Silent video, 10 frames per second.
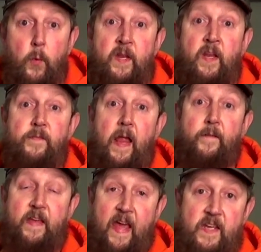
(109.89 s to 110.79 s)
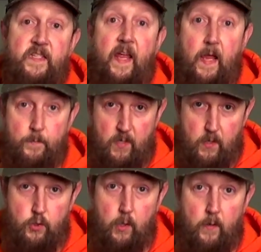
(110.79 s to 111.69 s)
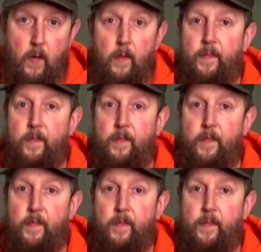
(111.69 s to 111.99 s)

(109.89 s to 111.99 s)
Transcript: we didn't even have cased ammunition.